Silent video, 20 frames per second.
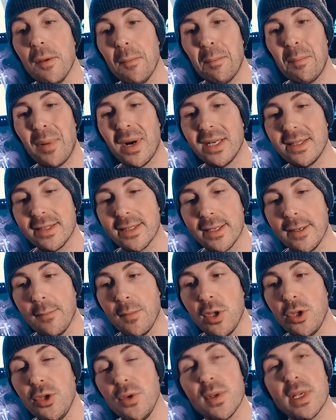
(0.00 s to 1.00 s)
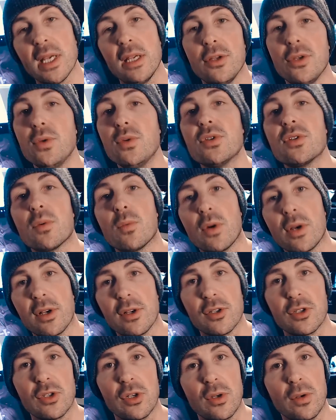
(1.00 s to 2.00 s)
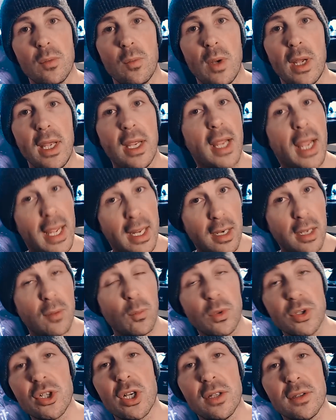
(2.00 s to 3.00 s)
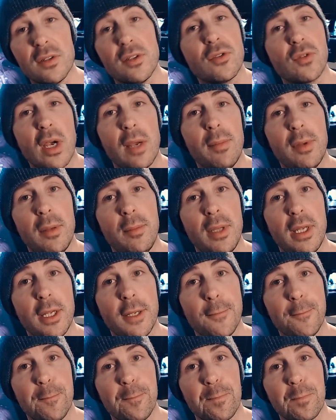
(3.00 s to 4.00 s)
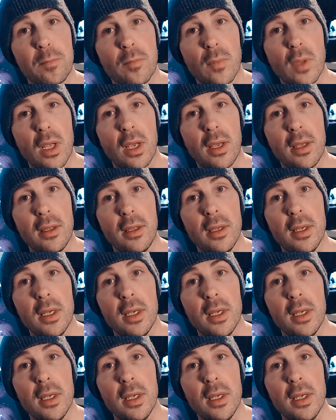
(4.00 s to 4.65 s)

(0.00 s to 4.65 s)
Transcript: But you get used to working a certain way, and which I'll describe in a minute. Okay?